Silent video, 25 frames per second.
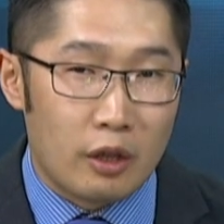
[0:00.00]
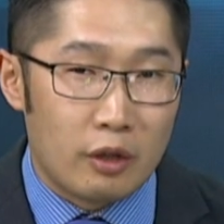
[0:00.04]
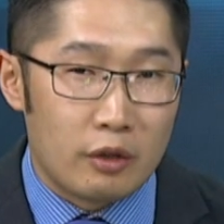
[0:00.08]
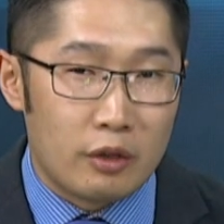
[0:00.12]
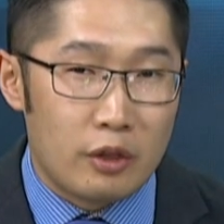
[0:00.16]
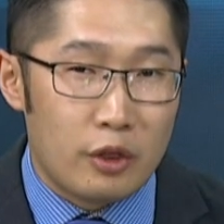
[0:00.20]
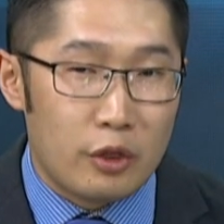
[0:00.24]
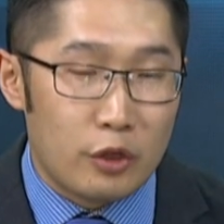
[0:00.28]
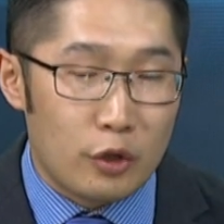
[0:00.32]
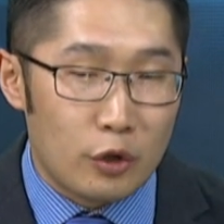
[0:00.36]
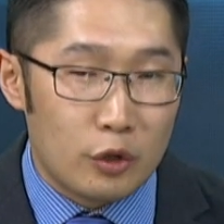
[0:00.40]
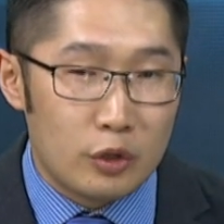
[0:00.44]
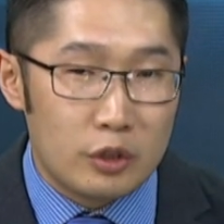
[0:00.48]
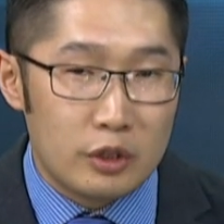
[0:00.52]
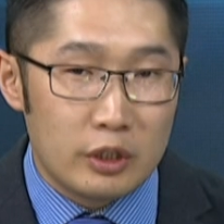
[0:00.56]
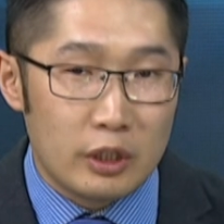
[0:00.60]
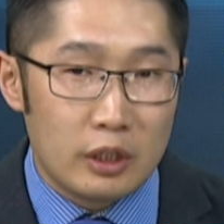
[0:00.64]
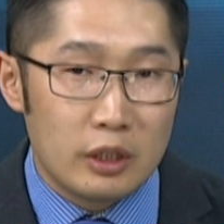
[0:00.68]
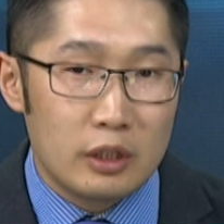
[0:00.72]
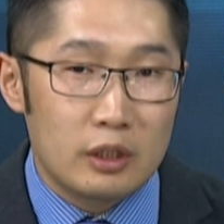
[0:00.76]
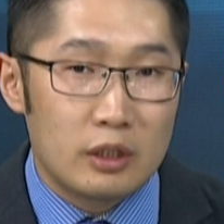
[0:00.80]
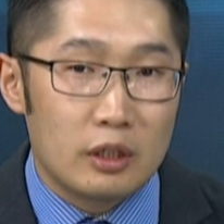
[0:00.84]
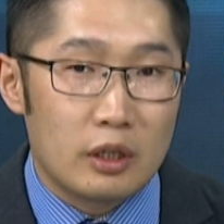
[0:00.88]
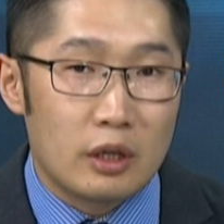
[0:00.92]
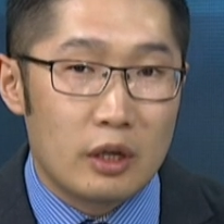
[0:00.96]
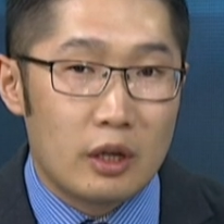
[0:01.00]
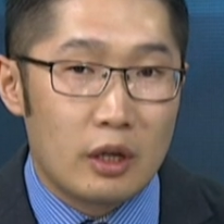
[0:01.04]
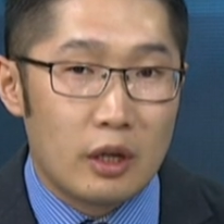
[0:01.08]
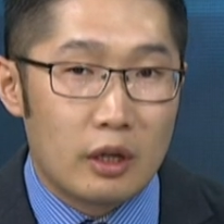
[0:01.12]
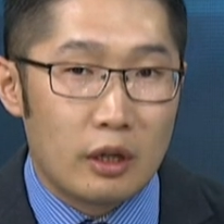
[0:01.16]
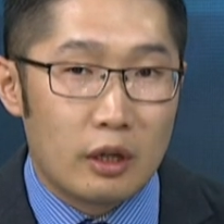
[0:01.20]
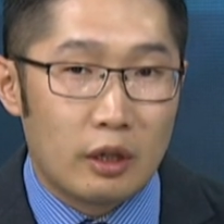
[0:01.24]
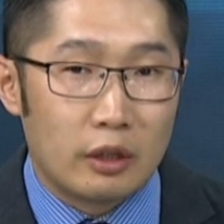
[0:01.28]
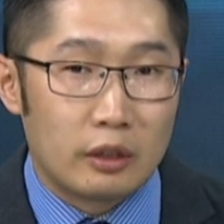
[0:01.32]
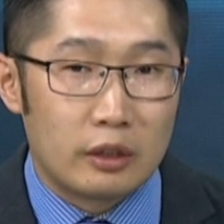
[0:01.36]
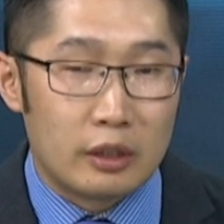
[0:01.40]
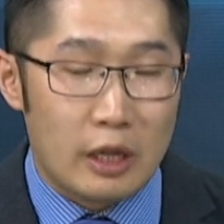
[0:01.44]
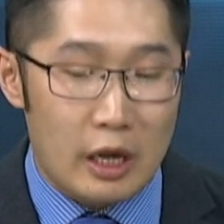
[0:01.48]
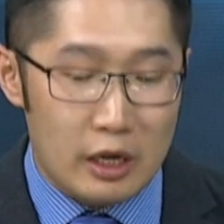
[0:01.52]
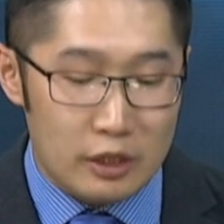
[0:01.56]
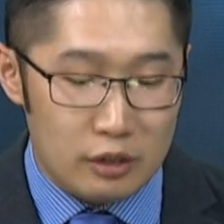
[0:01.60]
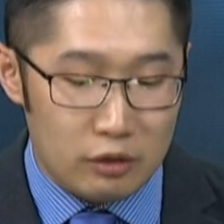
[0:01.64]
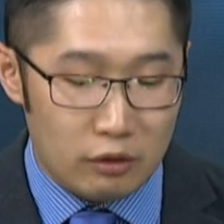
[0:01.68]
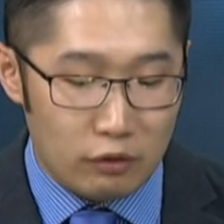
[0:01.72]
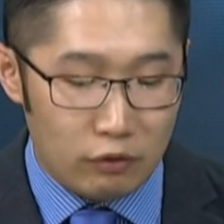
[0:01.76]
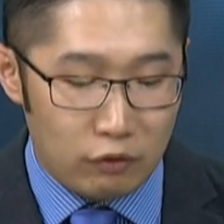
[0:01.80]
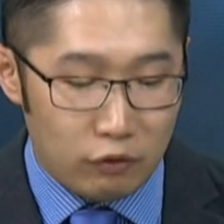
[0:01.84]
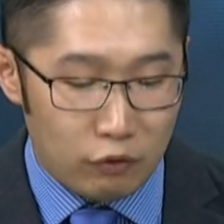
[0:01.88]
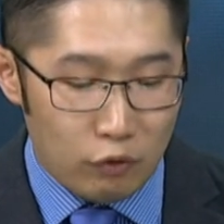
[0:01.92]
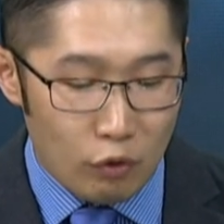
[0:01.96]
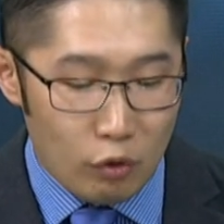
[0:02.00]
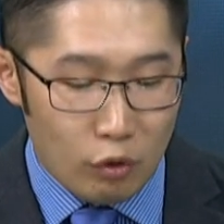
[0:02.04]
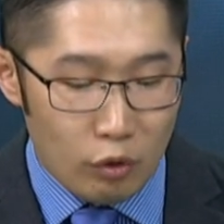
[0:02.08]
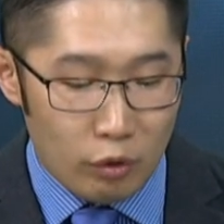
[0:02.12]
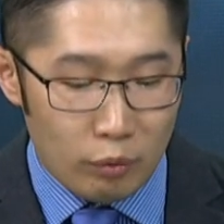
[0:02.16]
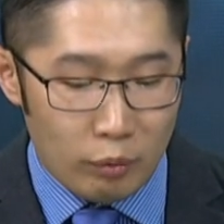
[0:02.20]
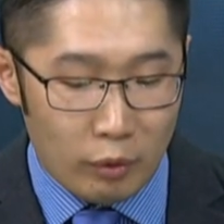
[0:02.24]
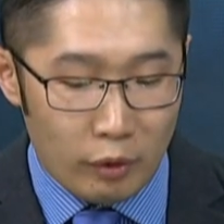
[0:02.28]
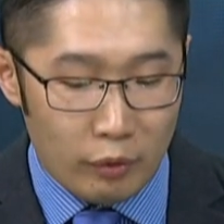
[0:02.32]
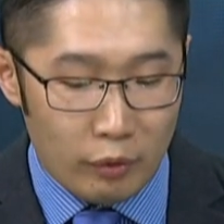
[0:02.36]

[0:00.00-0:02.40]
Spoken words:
13th National Forum of